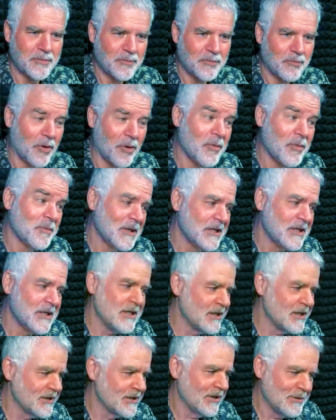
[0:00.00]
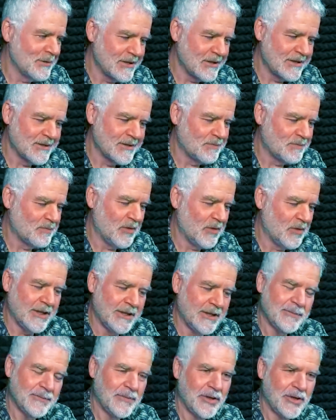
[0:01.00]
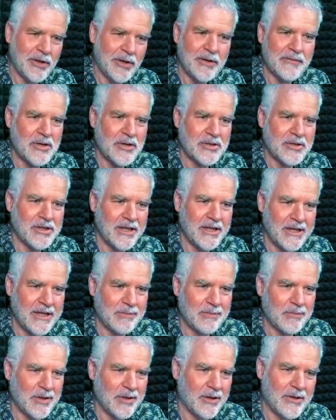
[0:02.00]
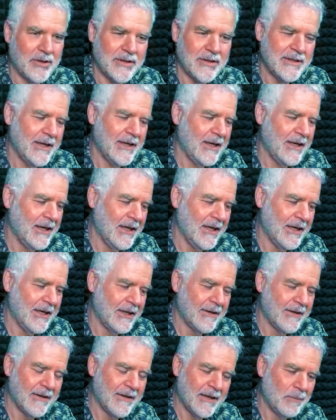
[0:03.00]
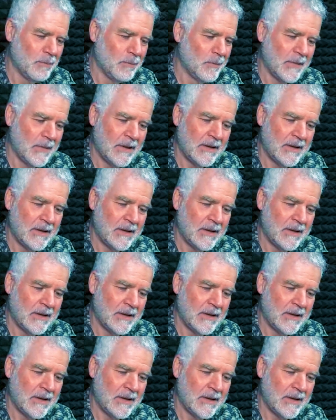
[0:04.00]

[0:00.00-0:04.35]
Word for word: probably since I was you know university and beyond, and um,